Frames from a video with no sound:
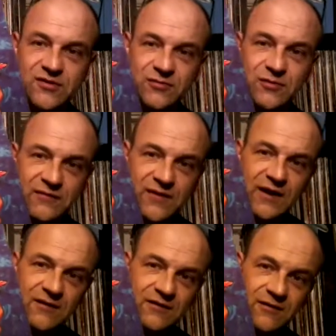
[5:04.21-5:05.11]
a
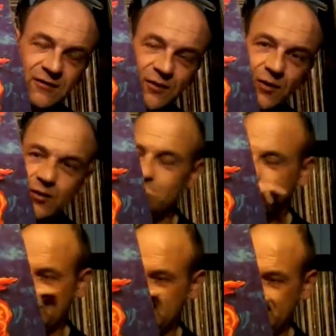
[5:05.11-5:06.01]
terrific long
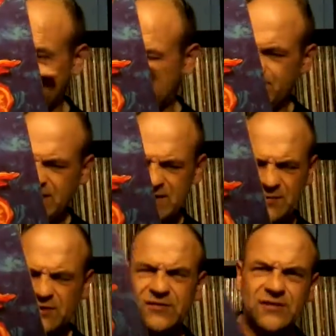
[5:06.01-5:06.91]
mix of it. I think they're
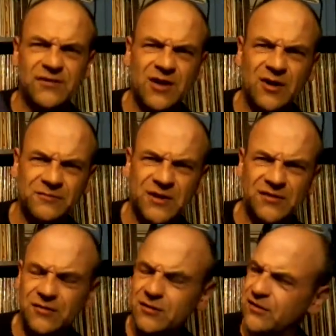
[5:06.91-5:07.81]
both 7.5
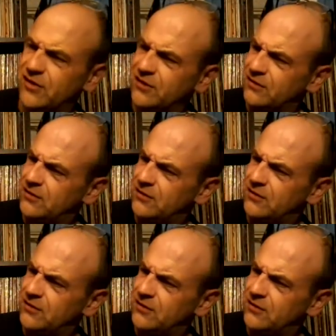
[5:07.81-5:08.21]
minutes long, I think.